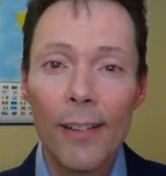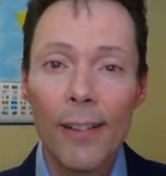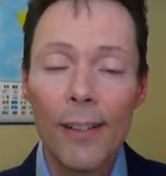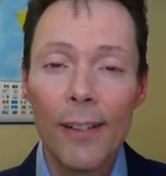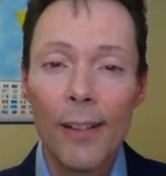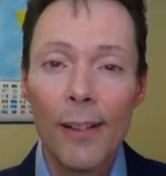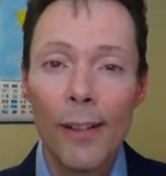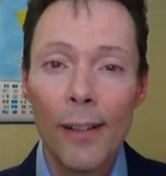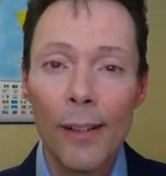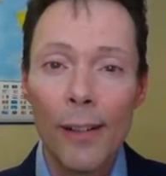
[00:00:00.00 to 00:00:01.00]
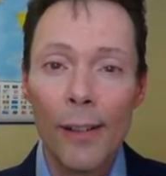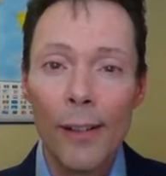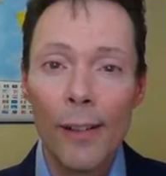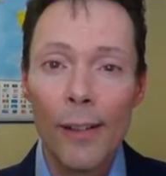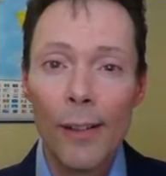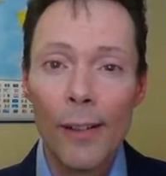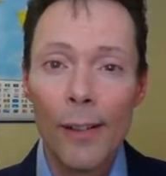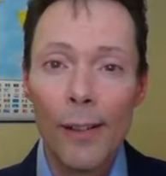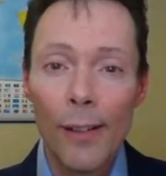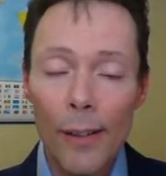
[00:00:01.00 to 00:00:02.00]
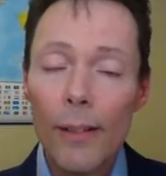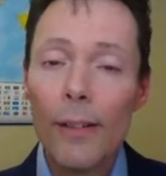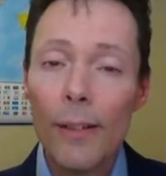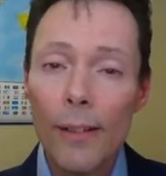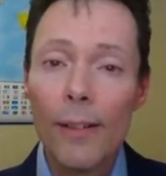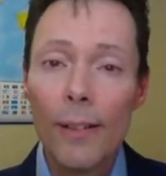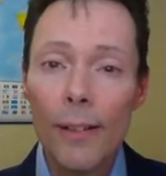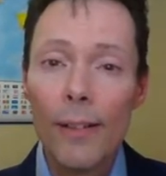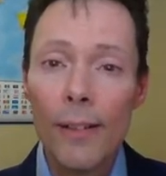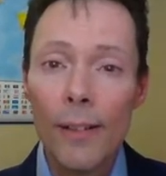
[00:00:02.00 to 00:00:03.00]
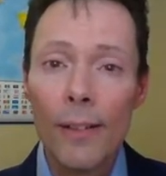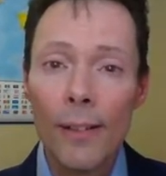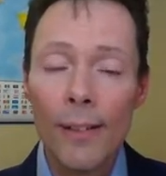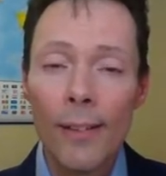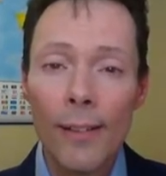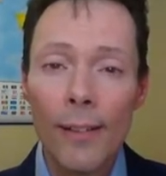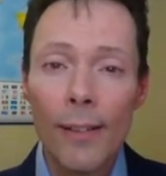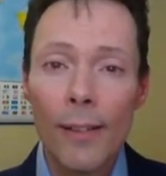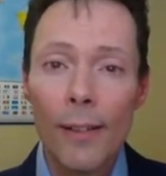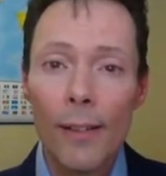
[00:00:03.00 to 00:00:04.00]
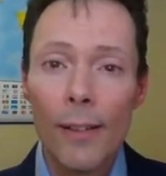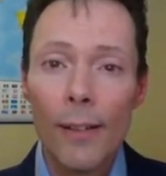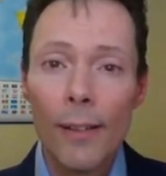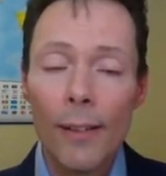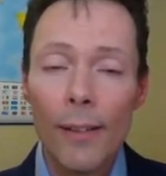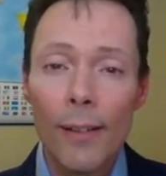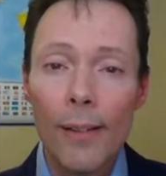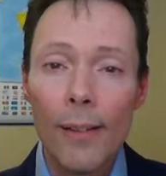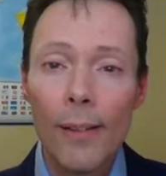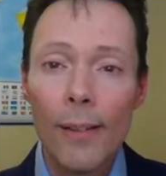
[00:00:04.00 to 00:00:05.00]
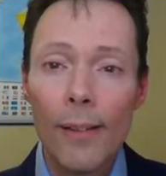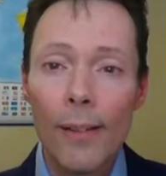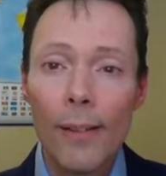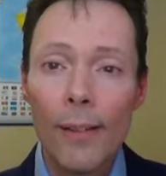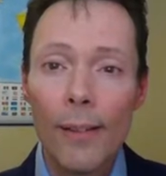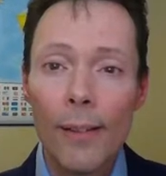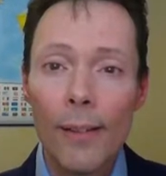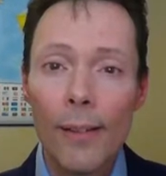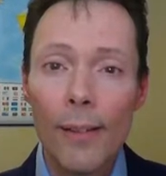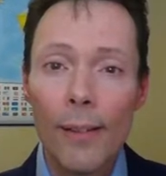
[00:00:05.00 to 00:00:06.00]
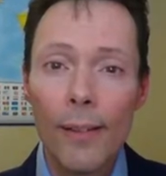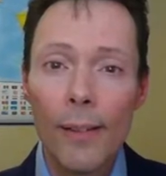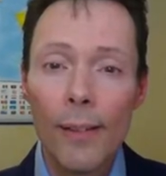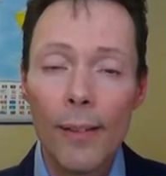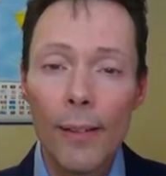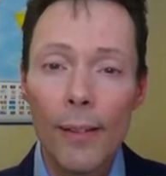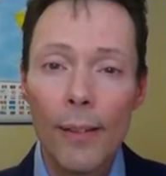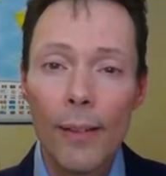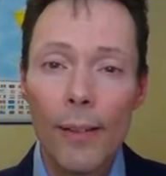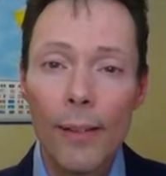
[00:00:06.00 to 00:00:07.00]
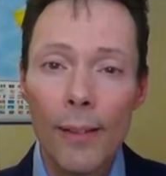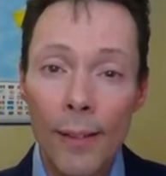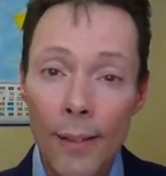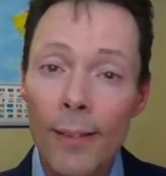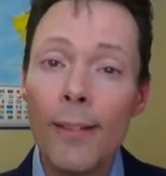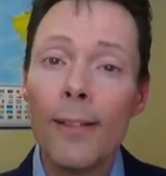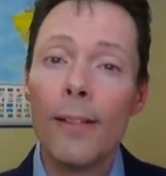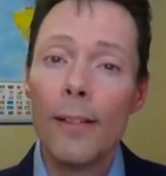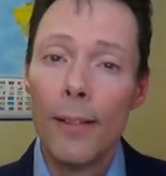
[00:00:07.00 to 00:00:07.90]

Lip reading: The person shown says nothing.